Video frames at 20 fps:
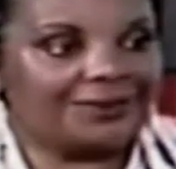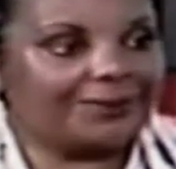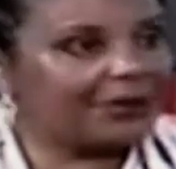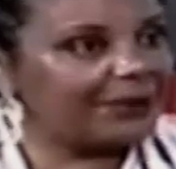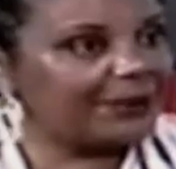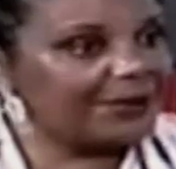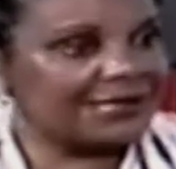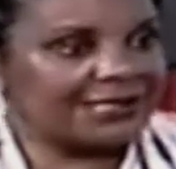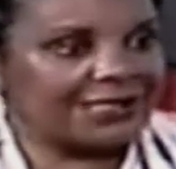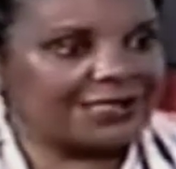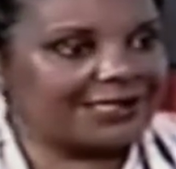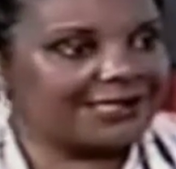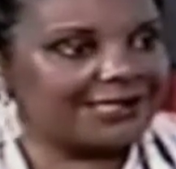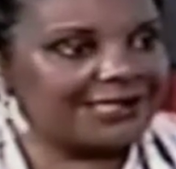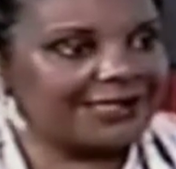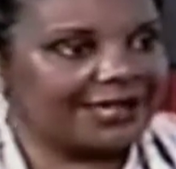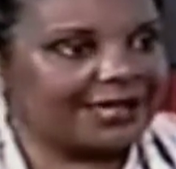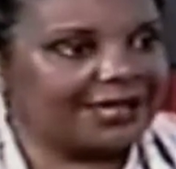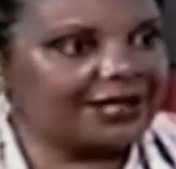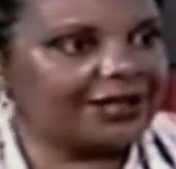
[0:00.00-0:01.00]
people started to
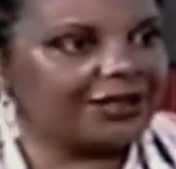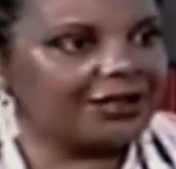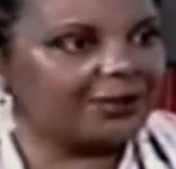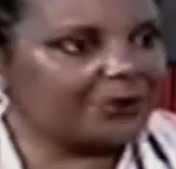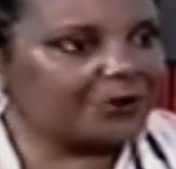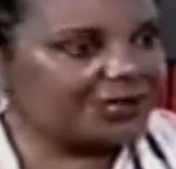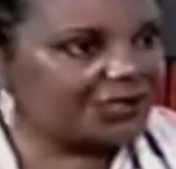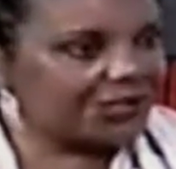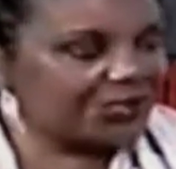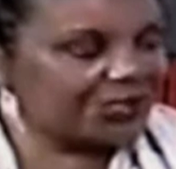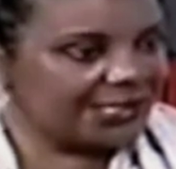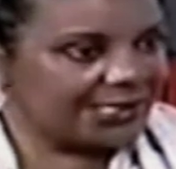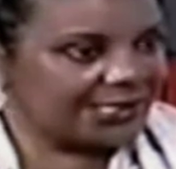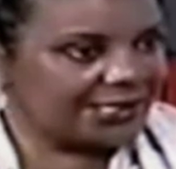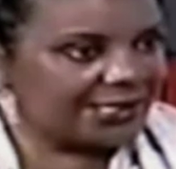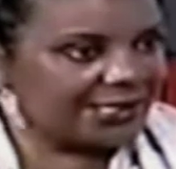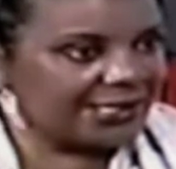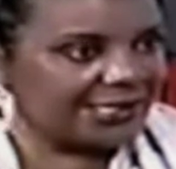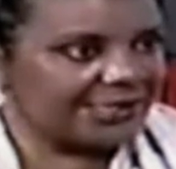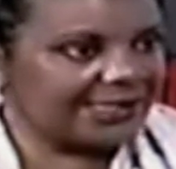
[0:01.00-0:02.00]
say, musicians
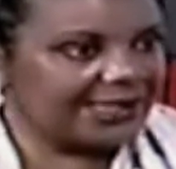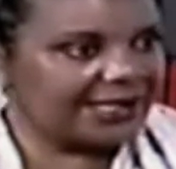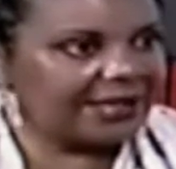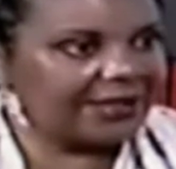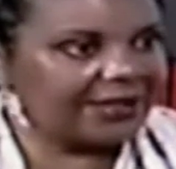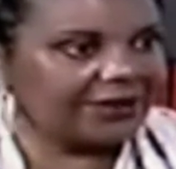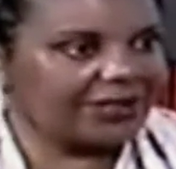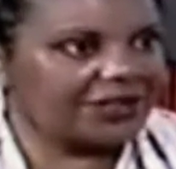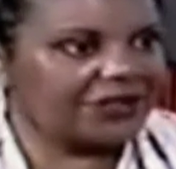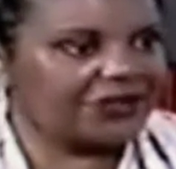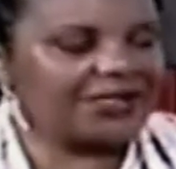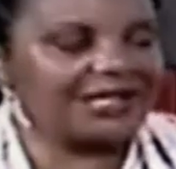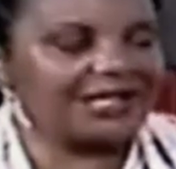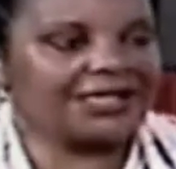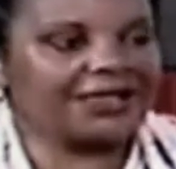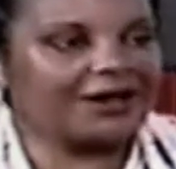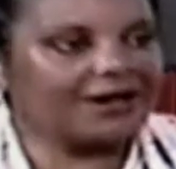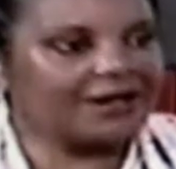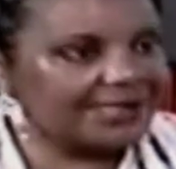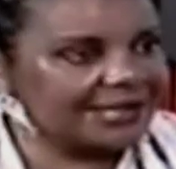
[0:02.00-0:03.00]
started to say they're
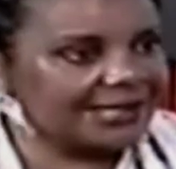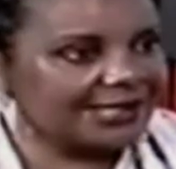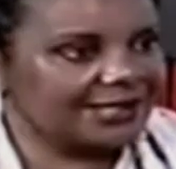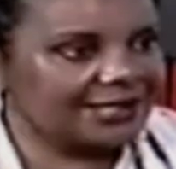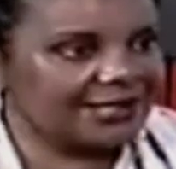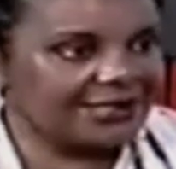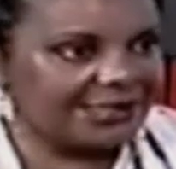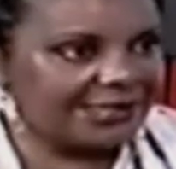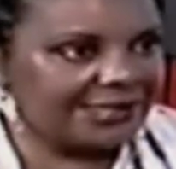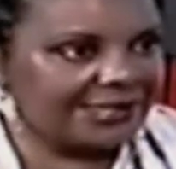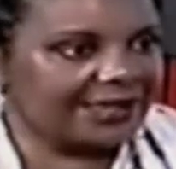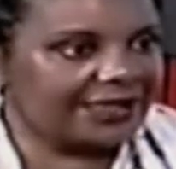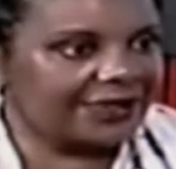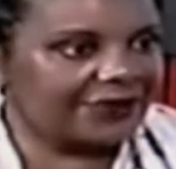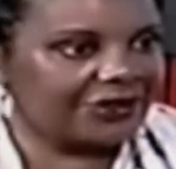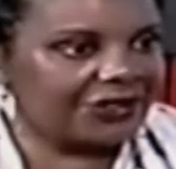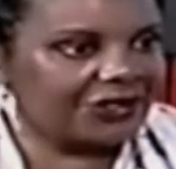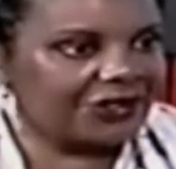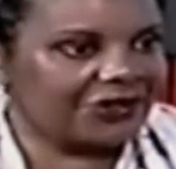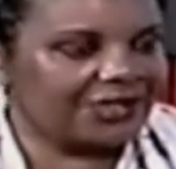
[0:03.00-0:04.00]
interested, artists started to say
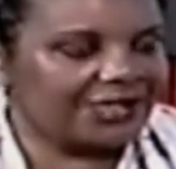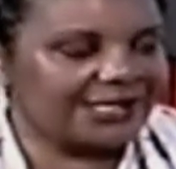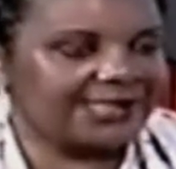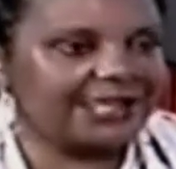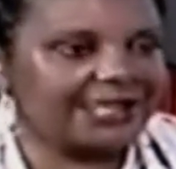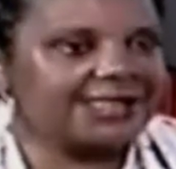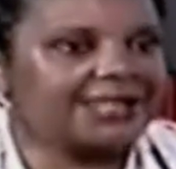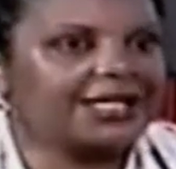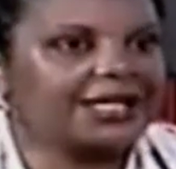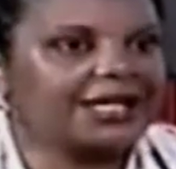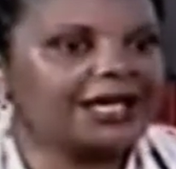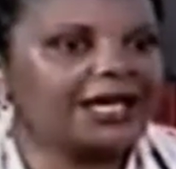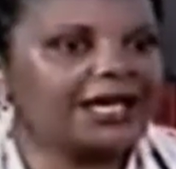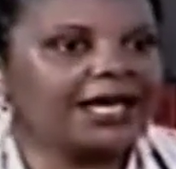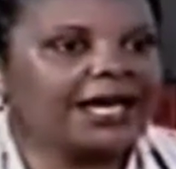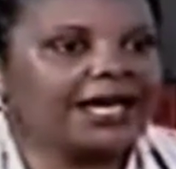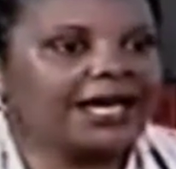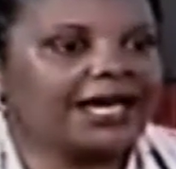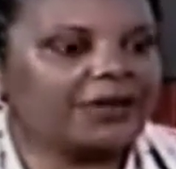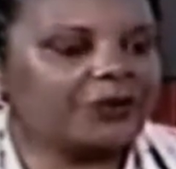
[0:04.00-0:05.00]
they're interested,
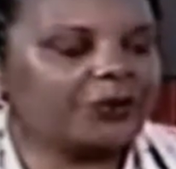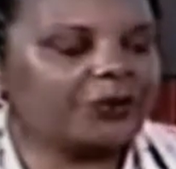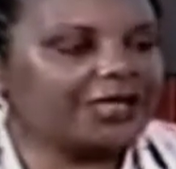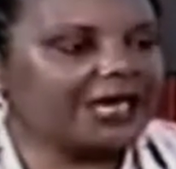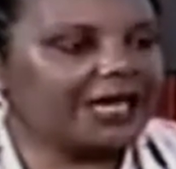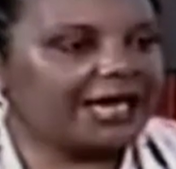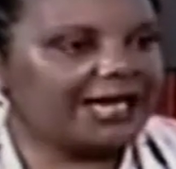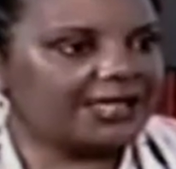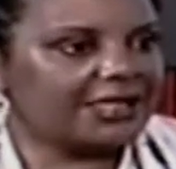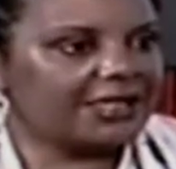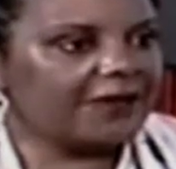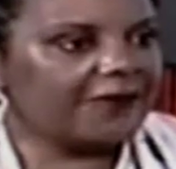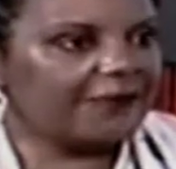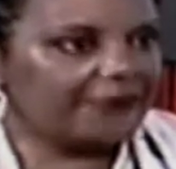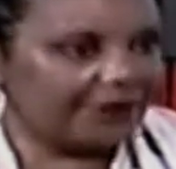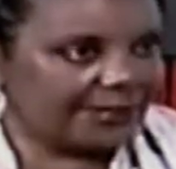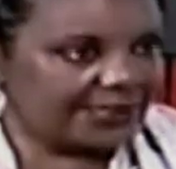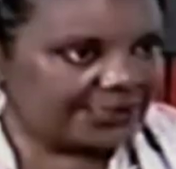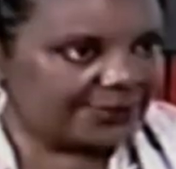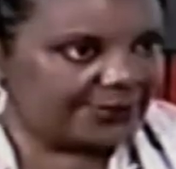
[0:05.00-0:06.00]
and we had our
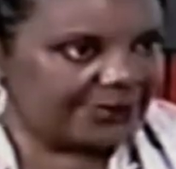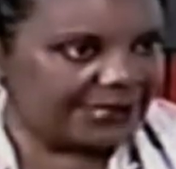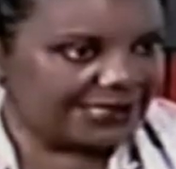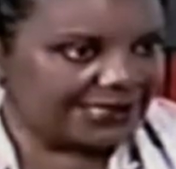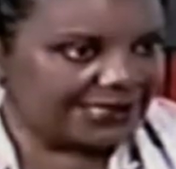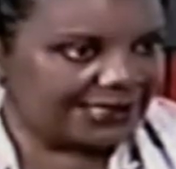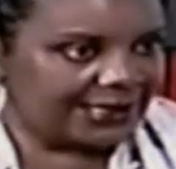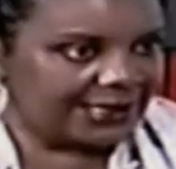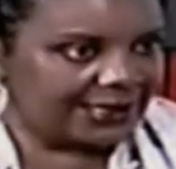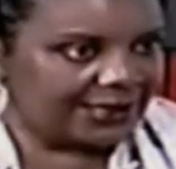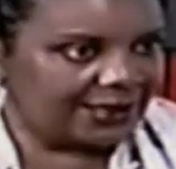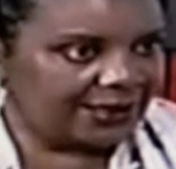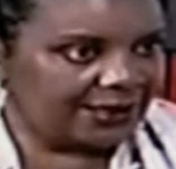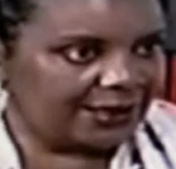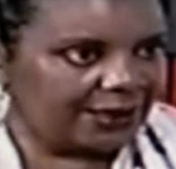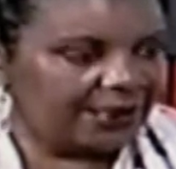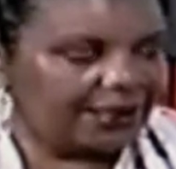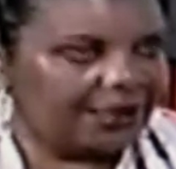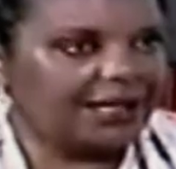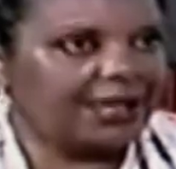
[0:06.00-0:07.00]
first meeting
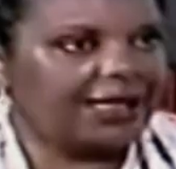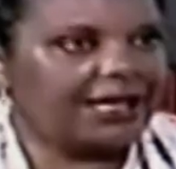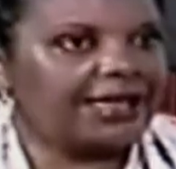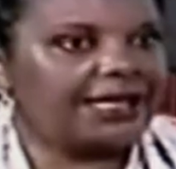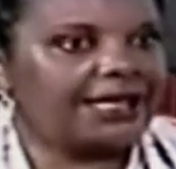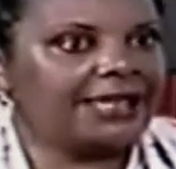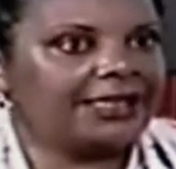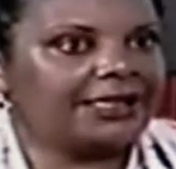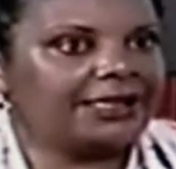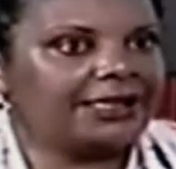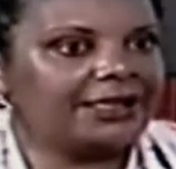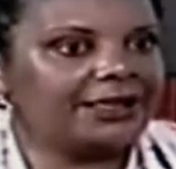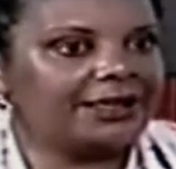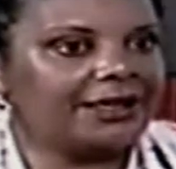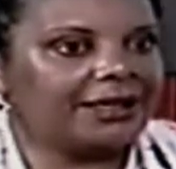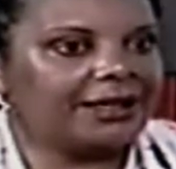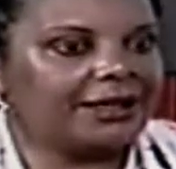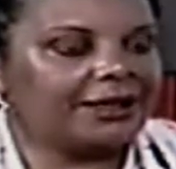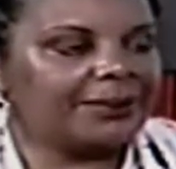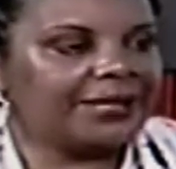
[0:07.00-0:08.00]
in
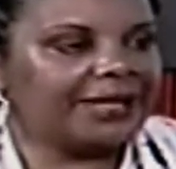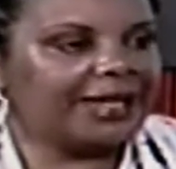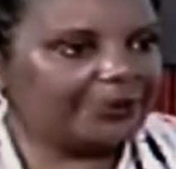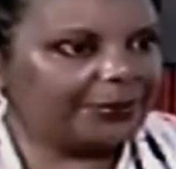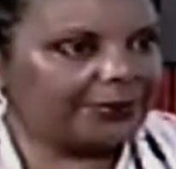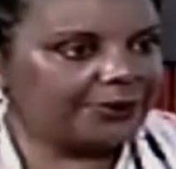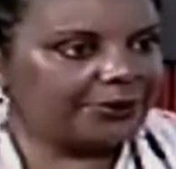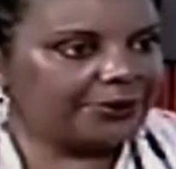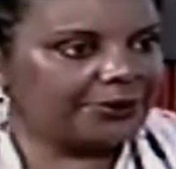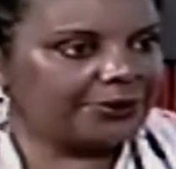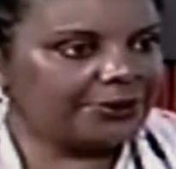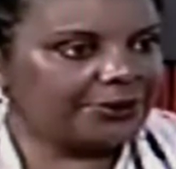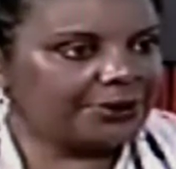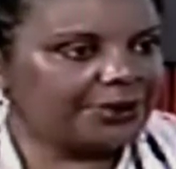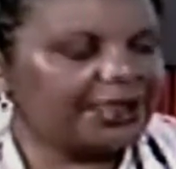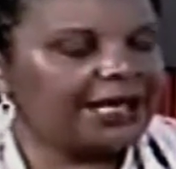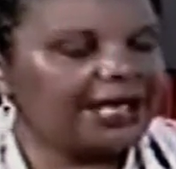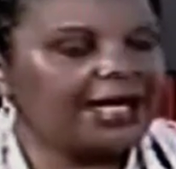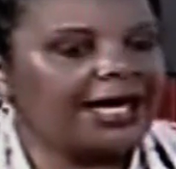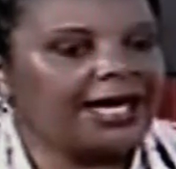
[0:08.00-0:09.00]
April,
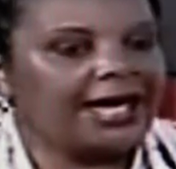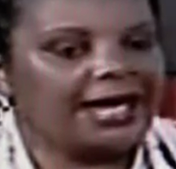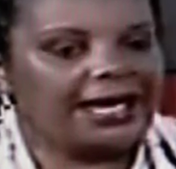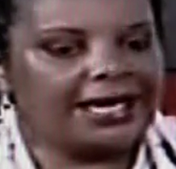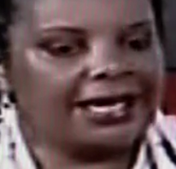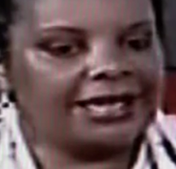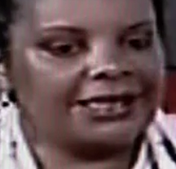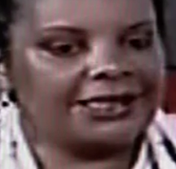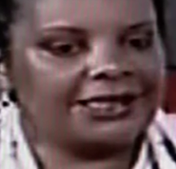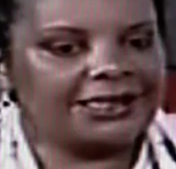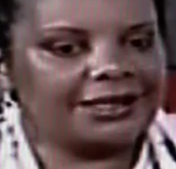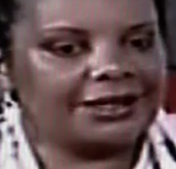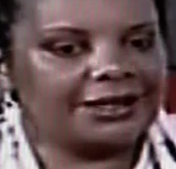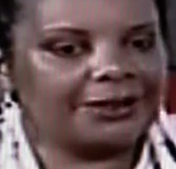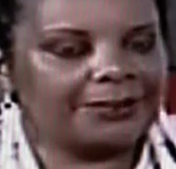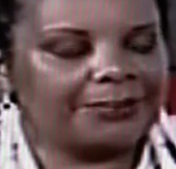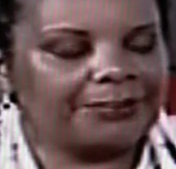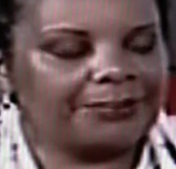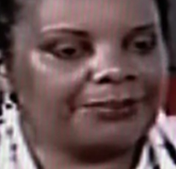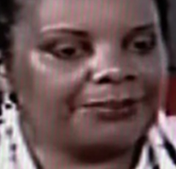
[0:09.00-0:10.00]

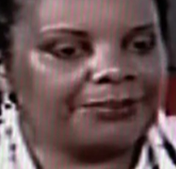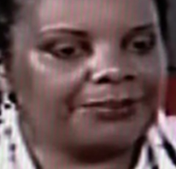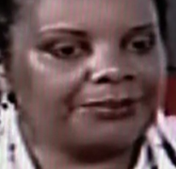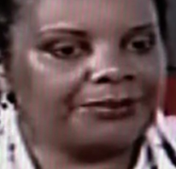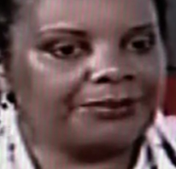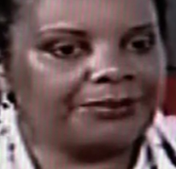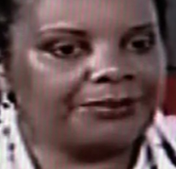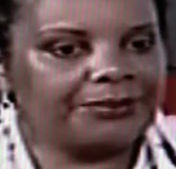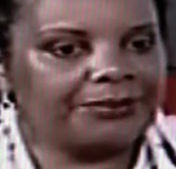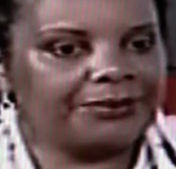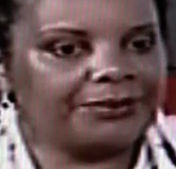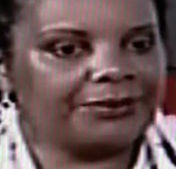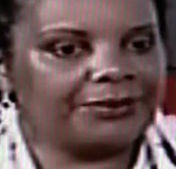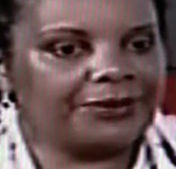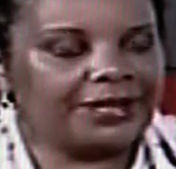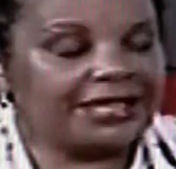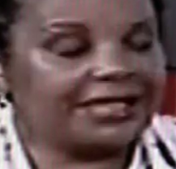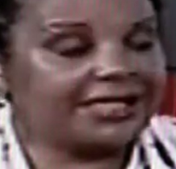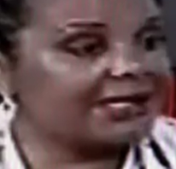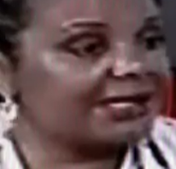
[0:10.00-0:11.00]
and
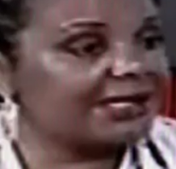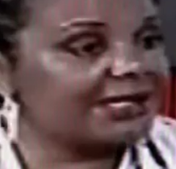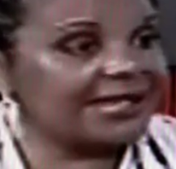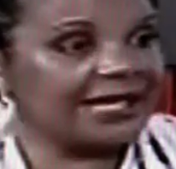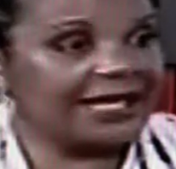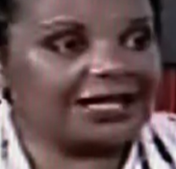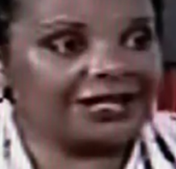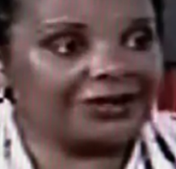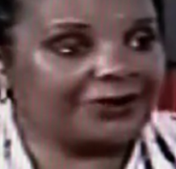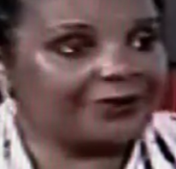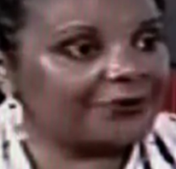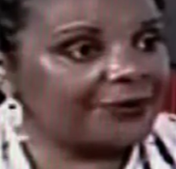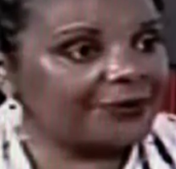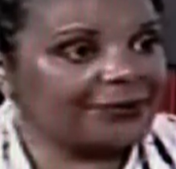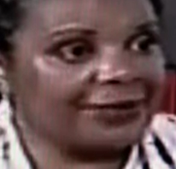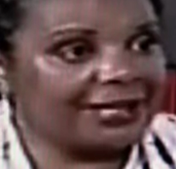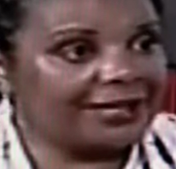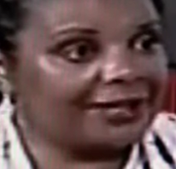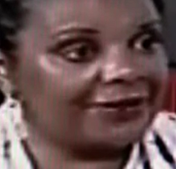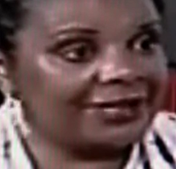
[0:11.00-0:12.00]
it's just taken off
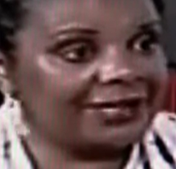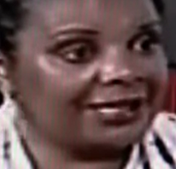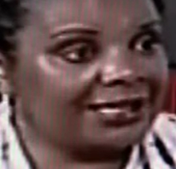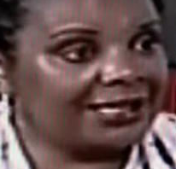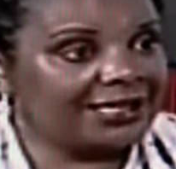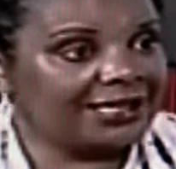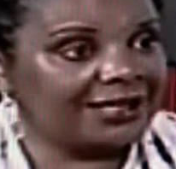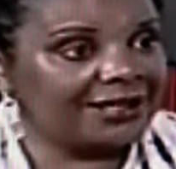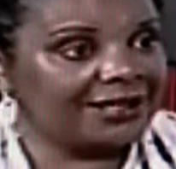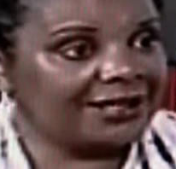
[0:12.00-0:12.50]
from there, really.